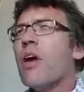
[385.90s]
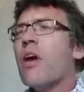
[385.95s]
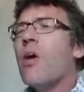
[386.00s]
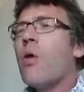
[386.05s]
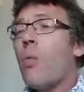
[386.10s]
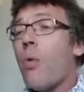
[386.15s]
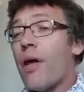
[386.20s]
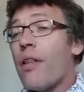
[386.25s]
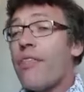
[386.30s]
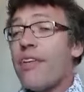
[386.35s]

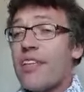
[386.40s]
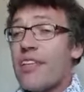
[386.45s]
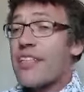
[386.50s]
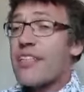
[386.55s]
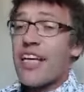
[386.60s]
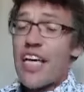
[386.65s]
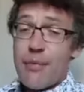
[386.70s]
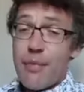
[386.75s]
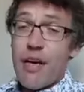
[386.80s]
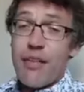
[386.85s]
One thing to
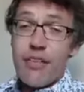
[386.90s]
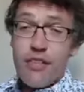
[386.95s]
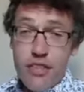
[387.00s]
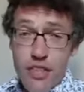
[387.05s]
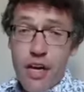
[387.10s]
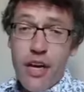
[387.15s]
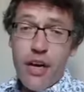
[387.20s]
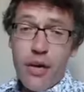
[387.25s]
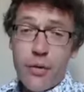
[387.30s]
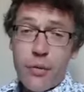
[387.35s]
say about the
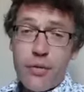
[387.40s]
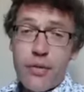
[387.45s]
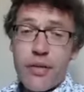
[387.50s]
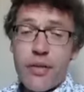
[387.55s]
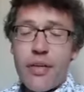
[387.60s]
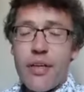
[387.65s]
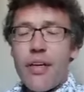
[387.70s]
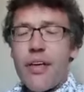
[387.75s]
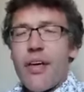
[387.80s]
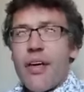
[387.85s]
tone
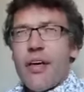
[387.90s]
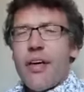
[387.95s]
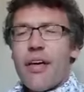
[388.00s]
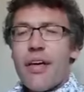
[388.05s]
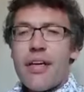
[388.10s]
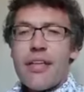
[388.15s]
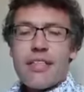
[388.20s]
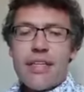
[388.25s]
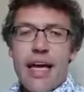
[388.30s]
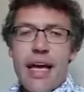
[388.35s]

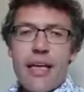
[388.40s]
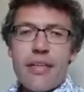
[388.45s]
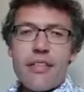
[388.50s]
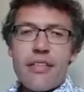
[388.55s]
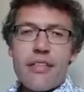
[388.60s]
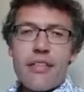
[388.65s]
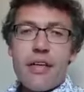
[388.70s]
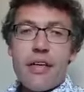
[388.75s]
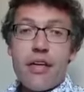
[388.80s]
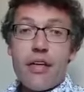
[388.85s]
is
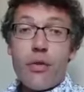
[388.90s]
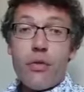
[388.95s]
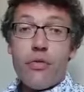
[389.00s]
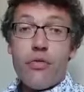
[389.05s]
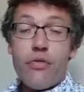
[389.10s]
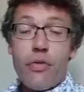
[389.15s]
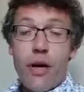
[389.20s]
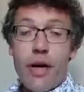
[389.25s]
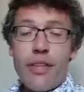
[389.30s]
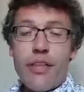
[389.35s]
that uh, you'll
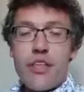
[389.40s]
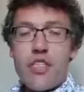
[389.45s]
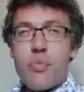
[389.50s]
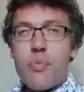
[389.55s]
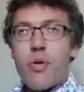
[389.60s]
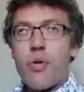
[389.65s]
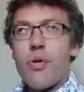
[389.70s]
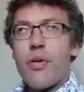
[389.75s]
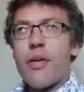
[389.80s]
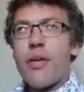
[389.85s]
find this
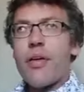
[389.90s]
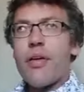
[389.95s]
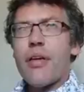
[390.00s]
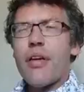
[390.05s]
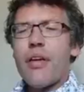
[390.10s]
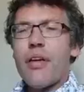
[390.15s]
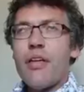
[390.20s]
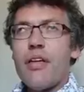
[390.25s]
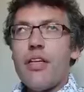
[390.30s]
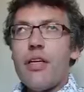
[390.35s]
book
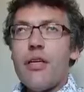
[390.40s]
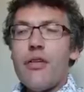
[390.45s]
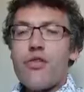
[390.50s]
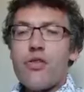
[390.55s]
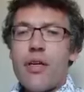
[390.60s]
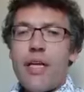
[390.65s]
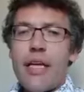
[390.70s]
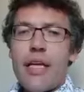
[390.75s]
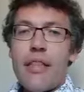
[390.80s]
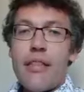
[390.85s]

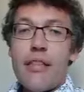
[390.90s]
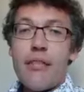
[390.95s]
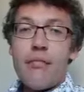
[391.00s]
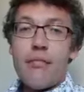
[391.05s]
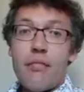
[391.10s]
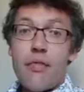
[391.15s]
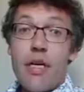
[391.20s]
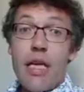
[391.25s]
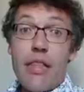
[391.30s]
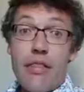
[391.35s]
usually
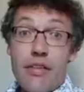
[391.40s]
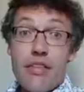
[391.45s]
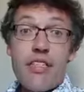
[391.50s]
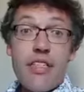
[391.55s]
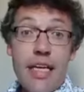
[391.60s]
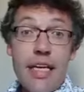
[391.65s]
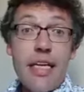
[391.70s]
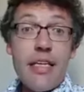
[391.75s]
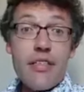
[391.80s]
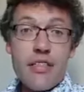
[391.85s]
in in the
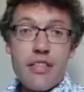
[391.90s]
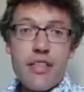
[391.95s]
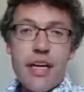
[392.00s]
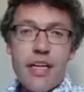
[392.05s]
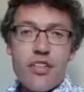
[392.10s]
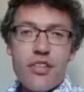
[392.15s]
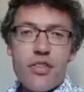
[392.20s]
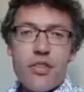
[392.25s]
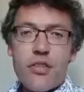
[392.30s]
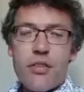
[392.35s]
teen
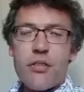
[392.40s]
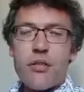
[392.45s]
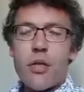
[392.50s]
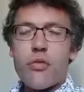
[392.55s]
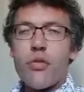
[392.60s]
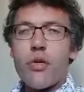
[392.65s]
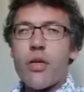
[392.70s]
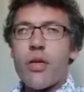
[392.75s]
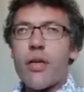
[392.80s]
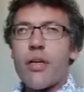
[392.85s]
section
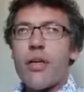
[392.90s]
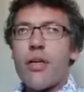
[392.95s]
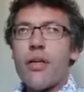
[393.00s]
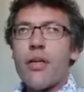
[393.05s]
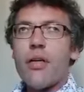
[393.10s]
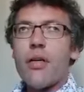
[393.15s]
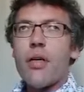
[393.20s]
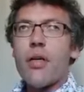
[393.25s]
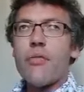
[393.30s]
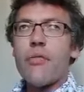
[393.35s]
of a
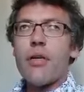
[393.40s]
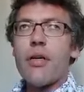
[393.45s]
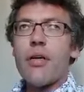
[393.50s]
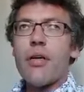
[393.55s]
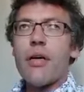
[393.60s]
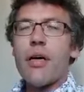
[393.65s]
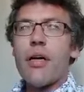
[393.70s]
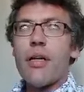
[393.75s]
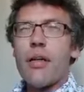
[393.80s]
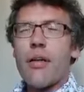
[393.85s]
of
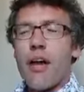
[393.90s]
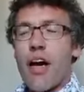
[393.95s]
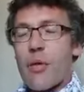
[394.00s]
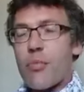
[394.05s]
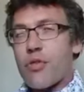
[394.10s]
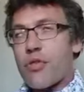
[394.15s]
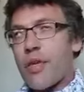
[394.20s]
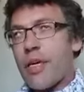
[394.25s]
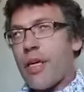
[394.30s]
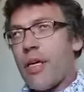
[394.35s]
a, a
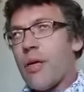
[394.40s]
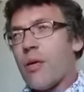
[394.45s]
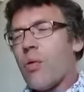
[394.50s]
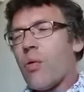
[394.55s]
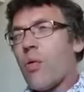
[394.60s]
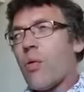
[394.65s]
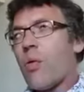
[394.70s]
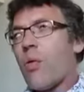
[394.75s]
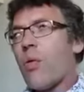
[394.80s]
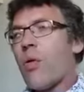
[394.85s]
library
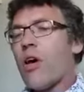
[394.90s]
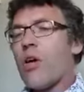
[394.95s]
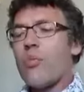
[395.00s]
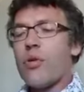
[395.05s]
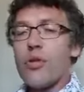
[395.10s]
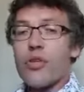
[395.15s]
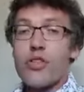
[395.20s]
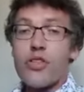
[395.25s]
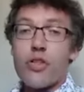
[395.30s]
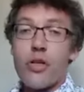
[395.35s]
or a
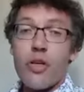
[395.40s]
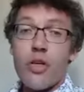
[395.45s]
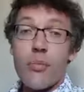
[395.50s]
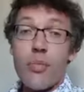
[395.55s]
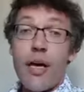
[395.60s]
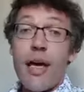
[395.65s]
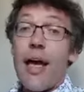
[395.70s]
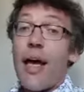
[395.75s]
bookshop,